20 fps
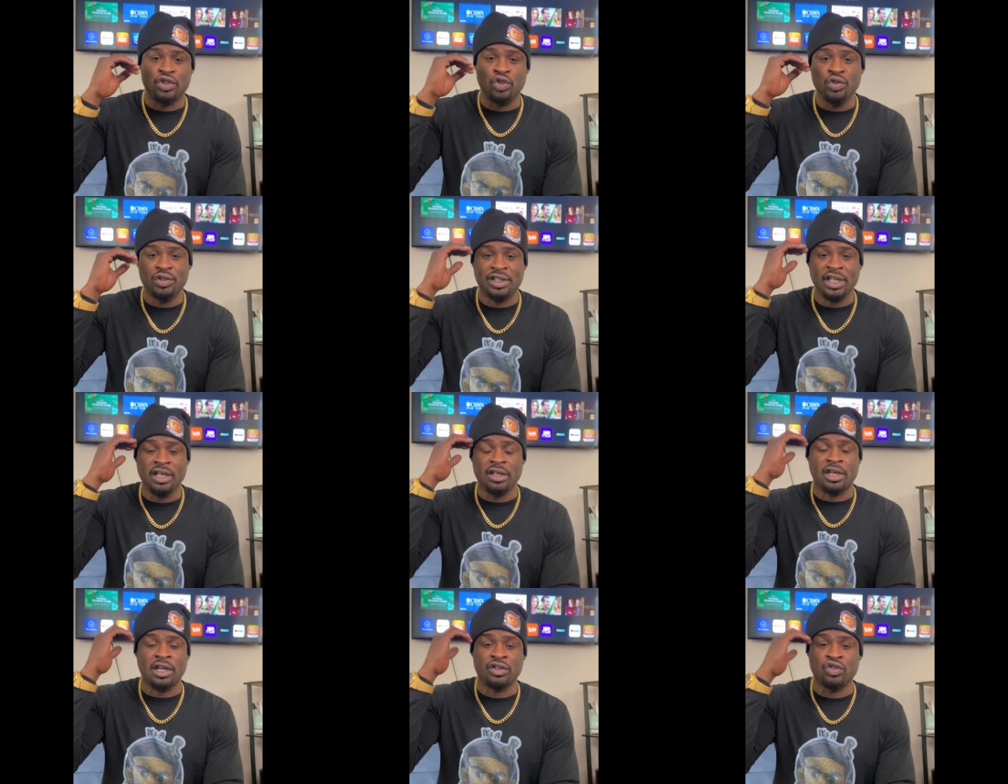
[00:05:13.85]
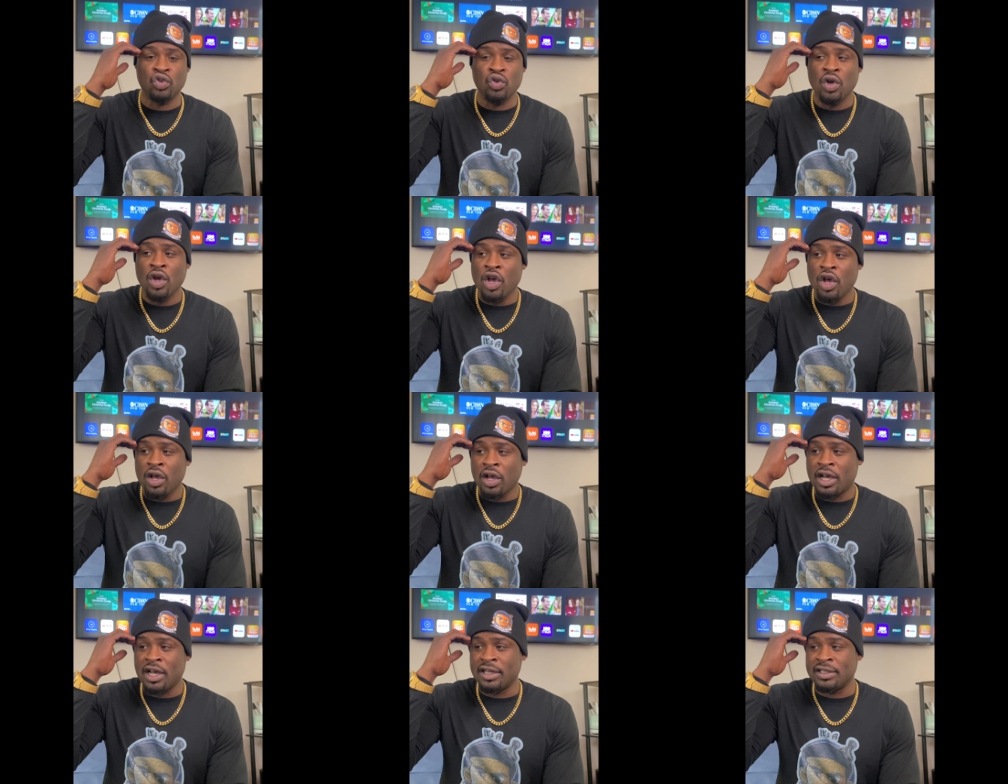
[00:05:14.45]
You see, because you,
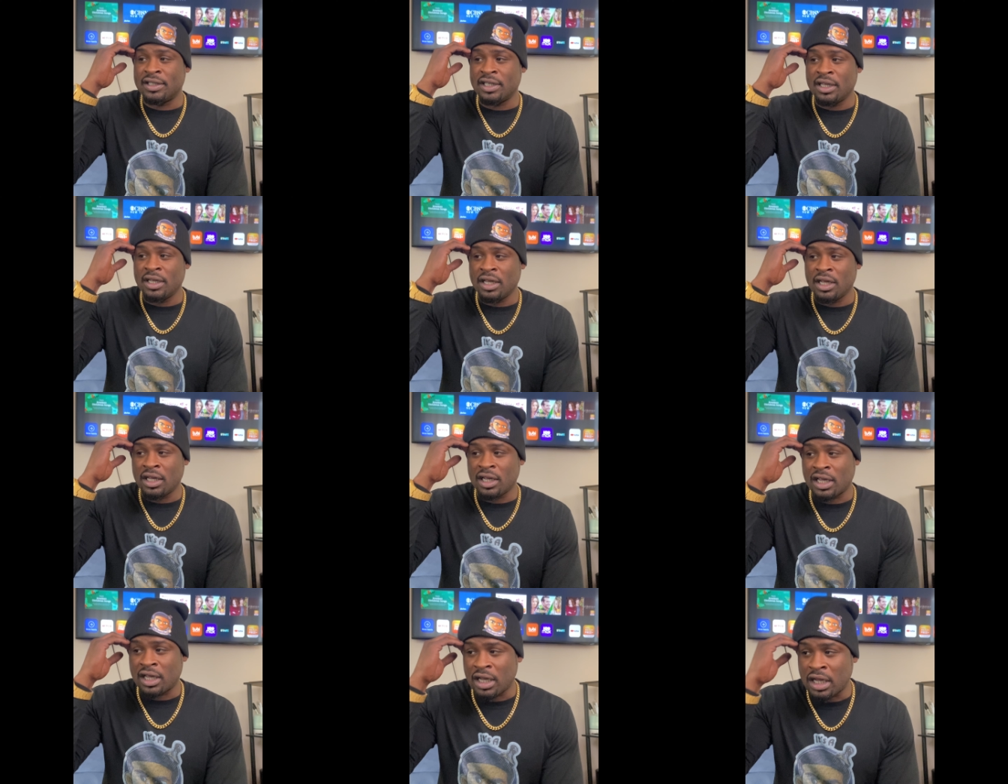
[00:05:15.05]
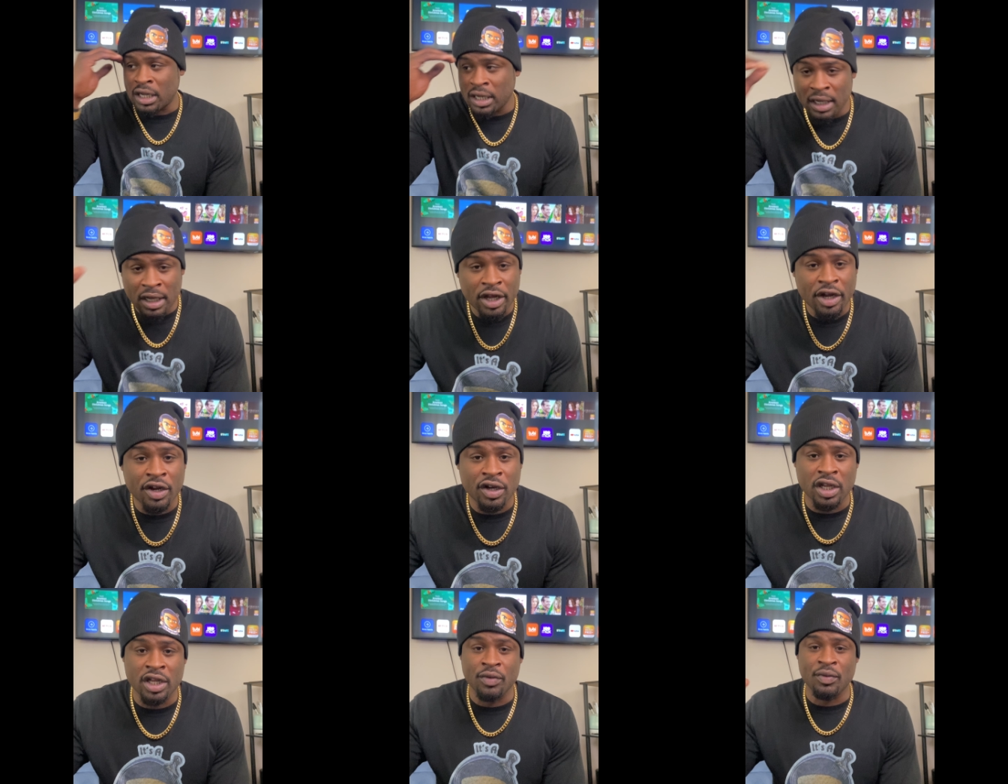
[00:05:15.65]
because
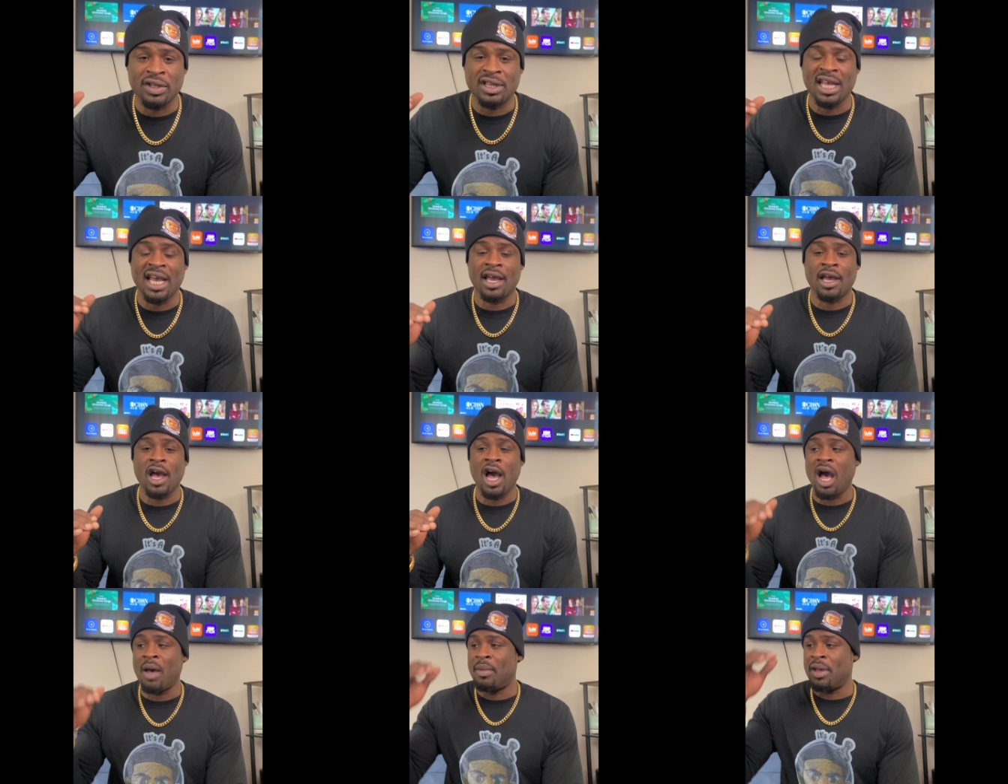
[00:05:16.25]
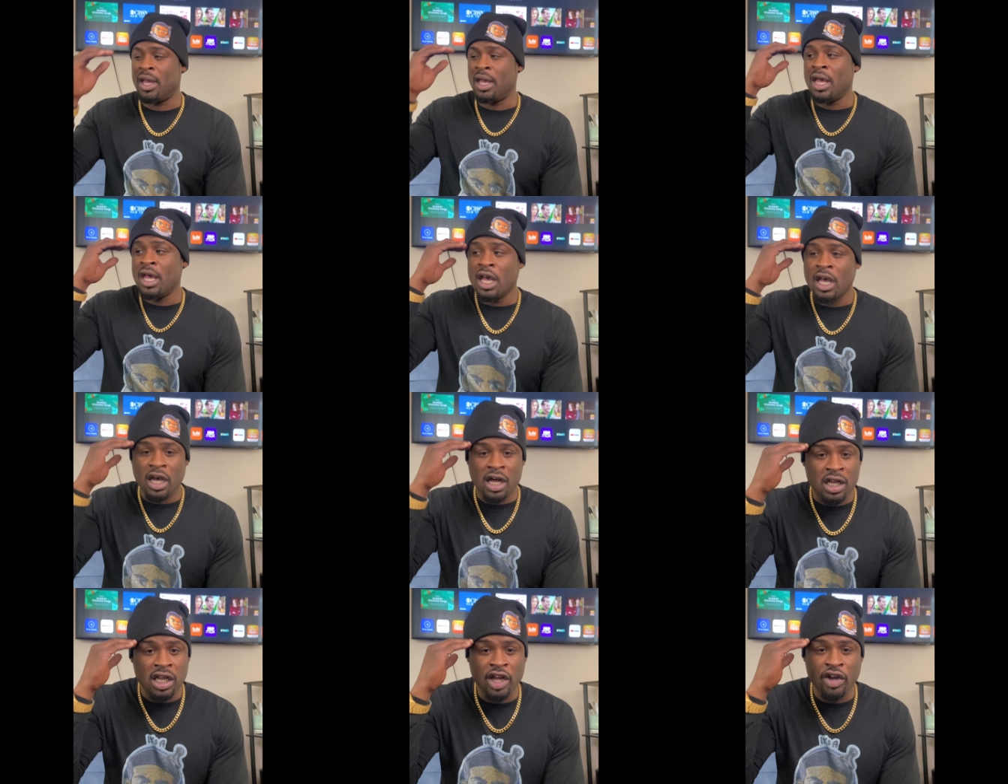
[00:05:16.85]
clearly with that comment,
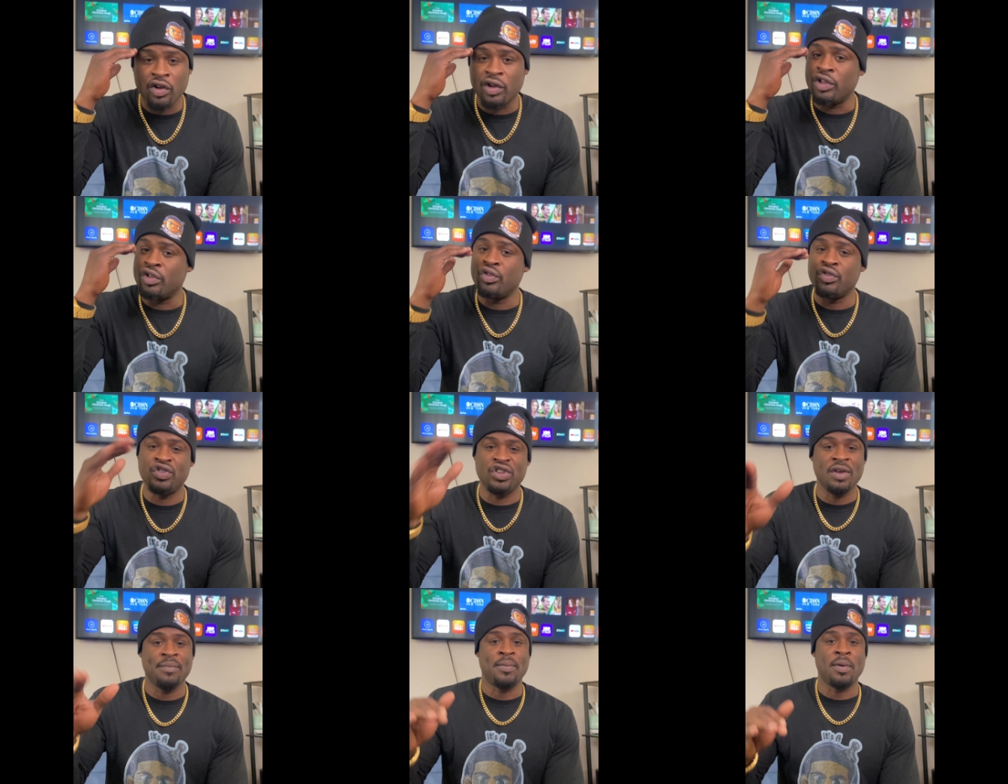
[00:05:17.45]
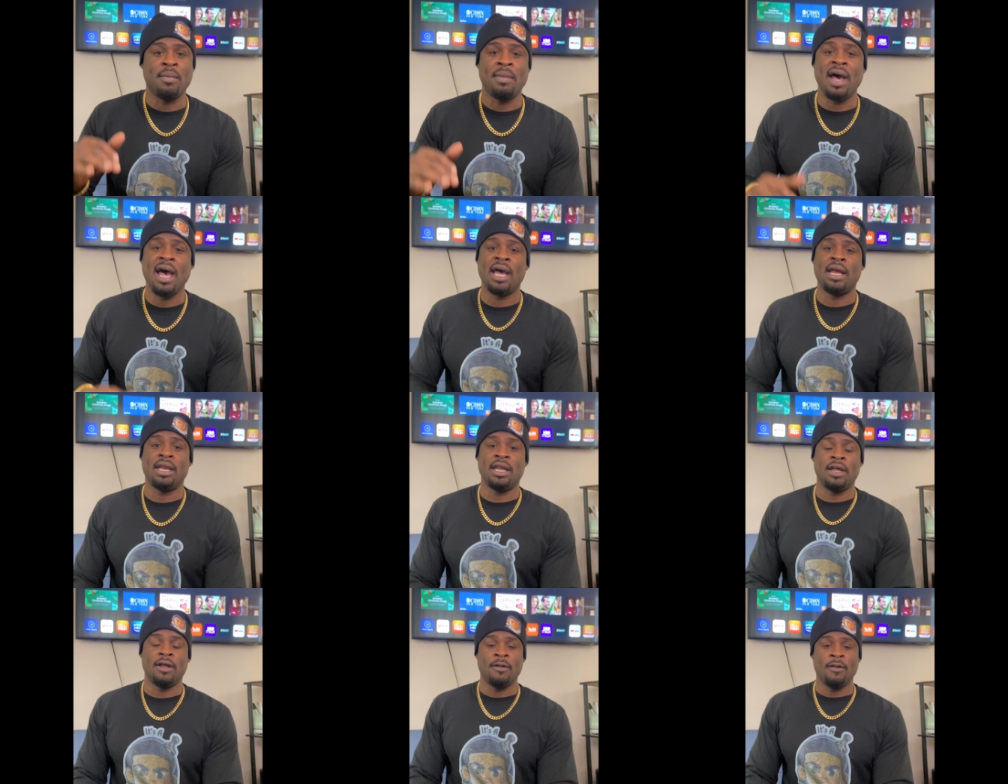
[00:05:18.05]
clearly you
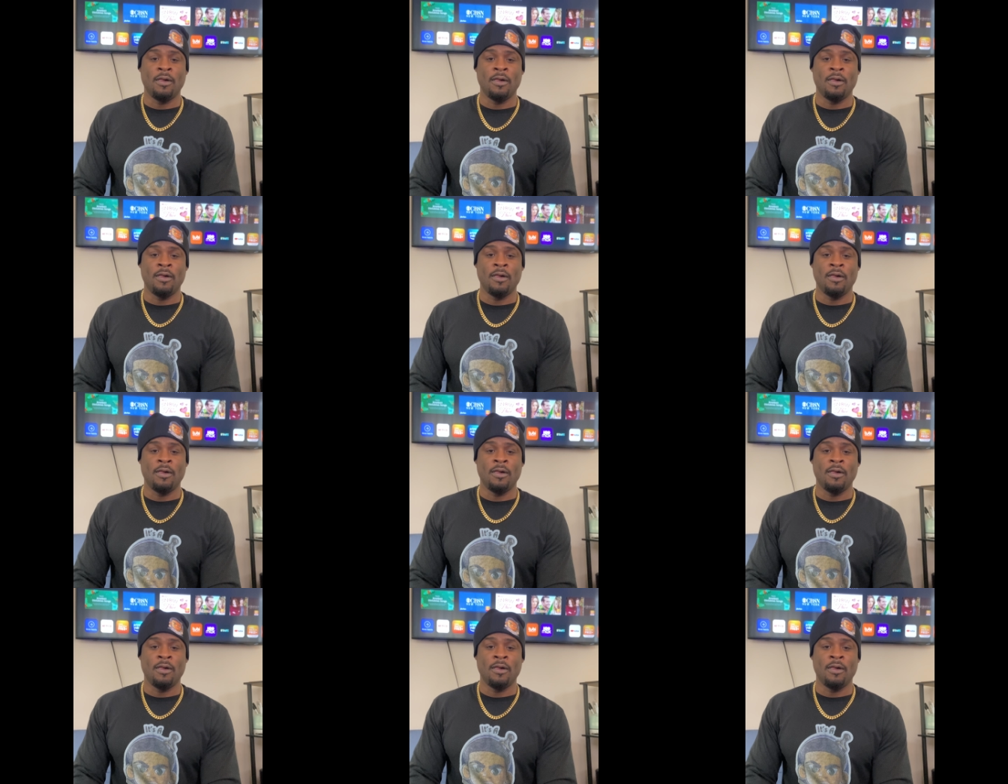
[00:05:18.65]
simple-minded.